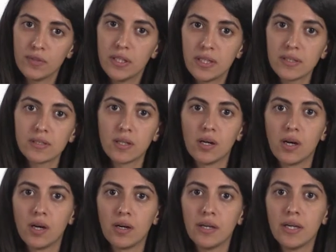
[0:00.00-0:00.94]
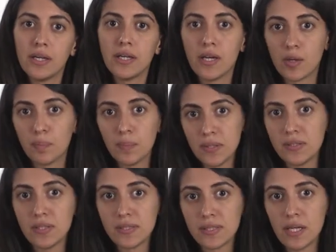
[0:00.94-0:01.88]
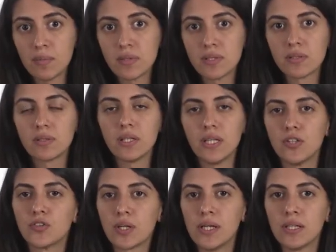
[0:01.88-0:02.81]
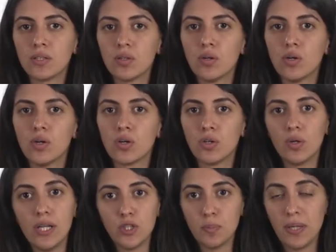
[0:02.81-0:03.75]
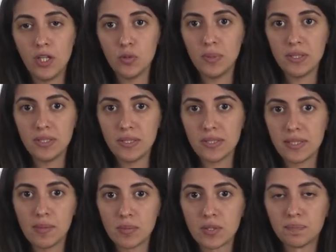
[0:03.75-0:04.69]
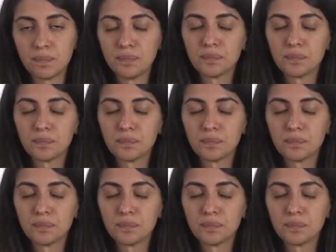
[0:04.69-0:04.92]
of these are ERP systems, intranet, or knowledge management systems.